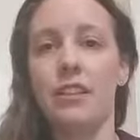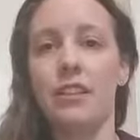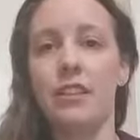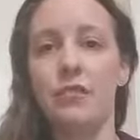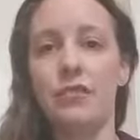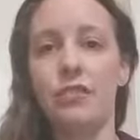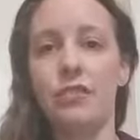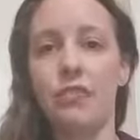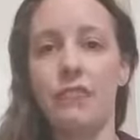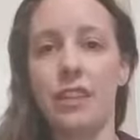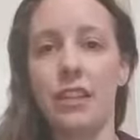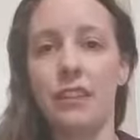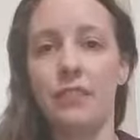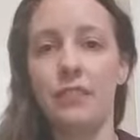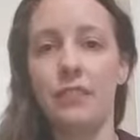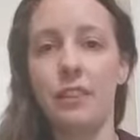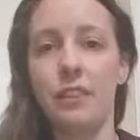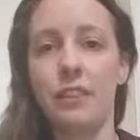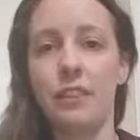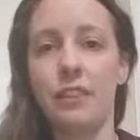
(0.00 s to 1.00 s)
There was no
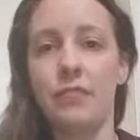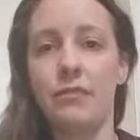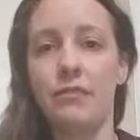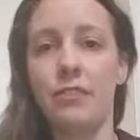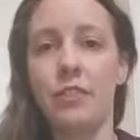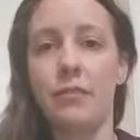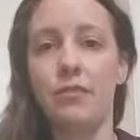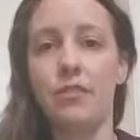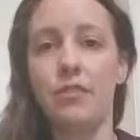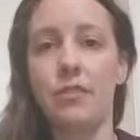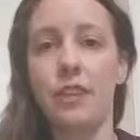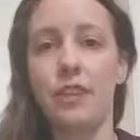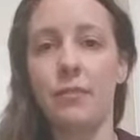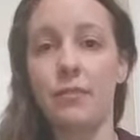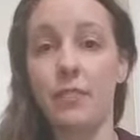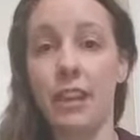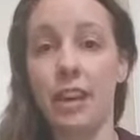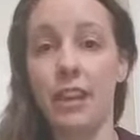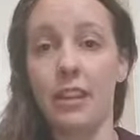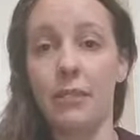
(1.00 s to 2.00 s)
vaccine. There was no
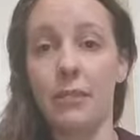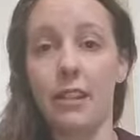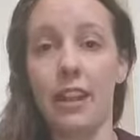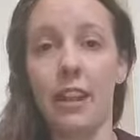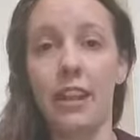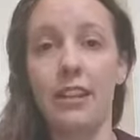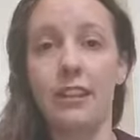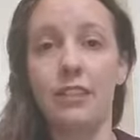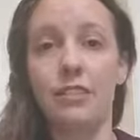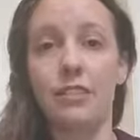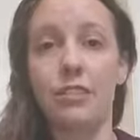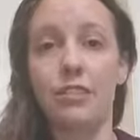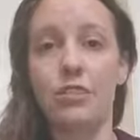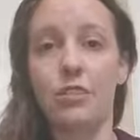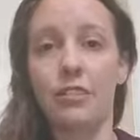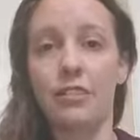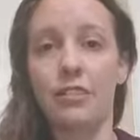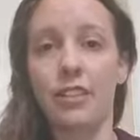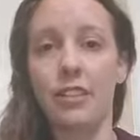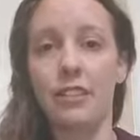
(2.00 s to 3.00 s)
antibiotics to
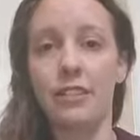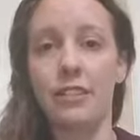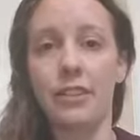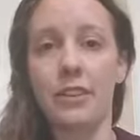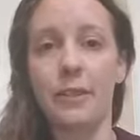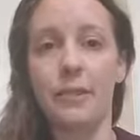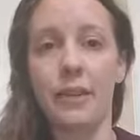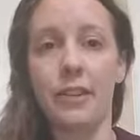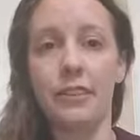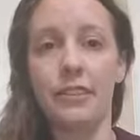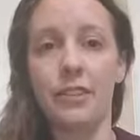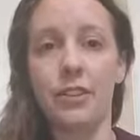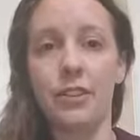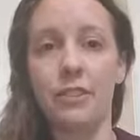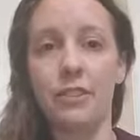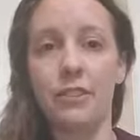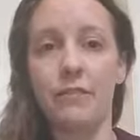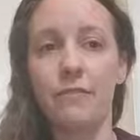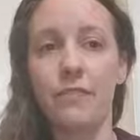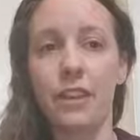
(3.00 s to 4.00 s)
treat secondary
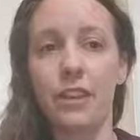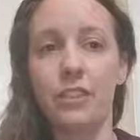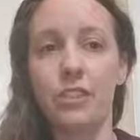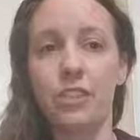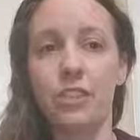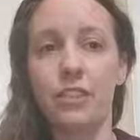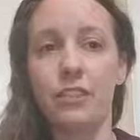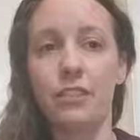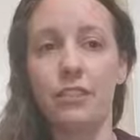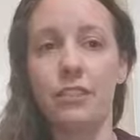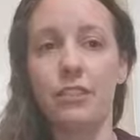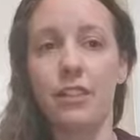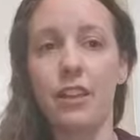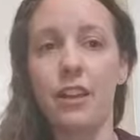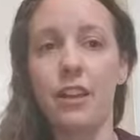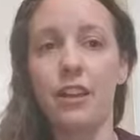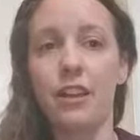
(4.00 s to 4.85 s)
bacterial infections.